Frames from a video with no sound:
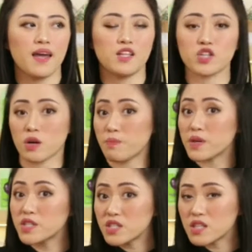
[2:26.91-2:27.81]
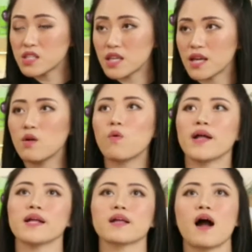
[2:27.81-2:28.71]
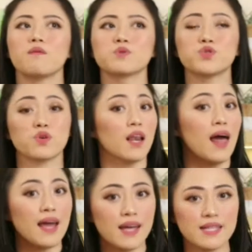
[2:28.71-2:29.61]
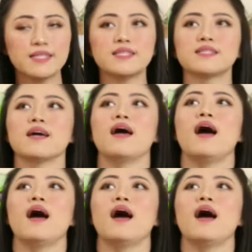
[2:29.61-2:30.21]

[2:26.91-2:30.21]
interpersonal skill when it comes to clients.